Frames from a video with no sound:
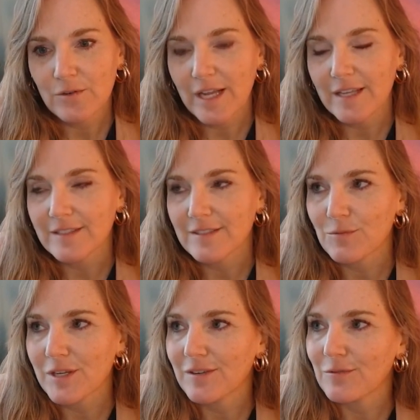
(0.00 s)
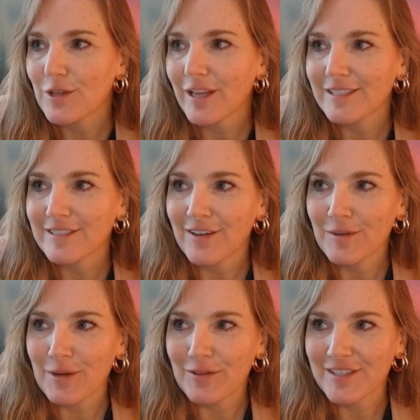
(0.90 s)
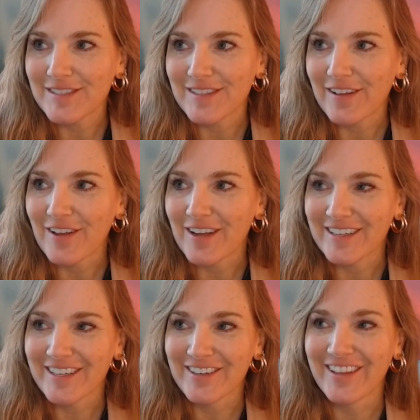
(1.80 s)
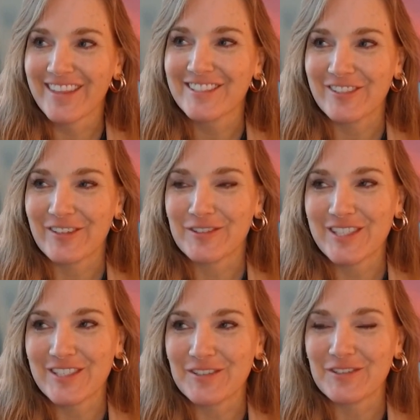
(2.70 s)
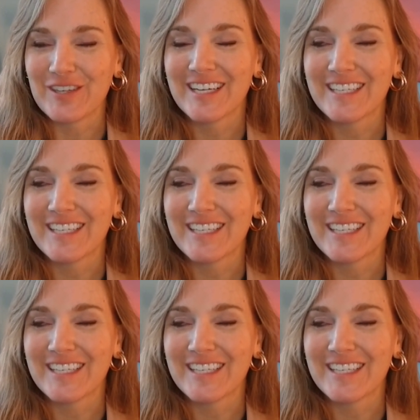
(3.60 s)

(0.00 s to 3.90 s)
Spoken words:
And we like to talk about this a lot here on the show too.